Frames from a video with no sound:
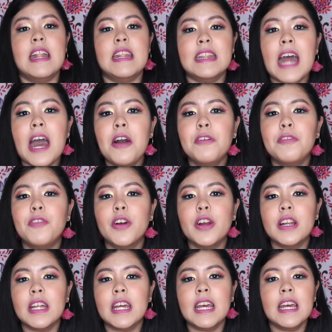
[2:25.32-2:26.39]
Now
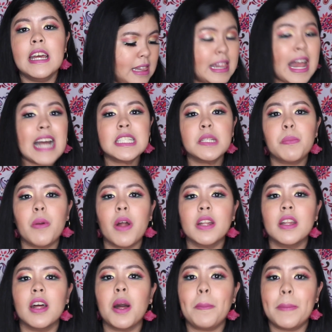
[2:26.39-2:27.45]
for the last
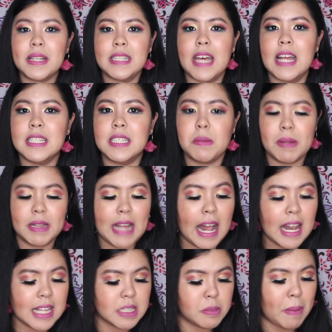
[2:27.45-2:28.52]
product besides the Metallics